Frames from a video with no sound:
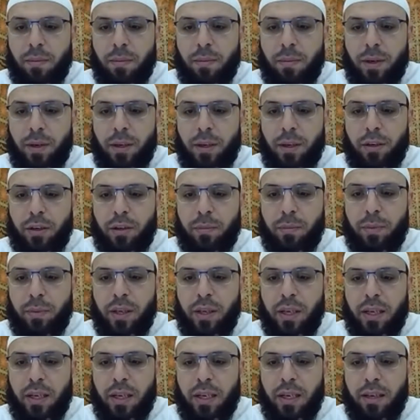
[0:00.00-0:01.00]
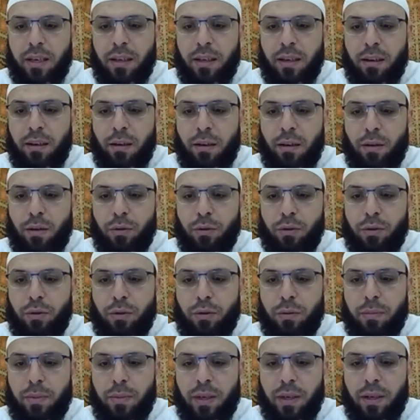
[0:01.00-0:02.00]
but could be cutting close
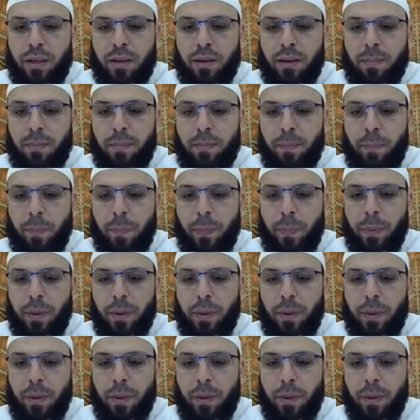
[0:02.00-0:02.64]
to Maghrib?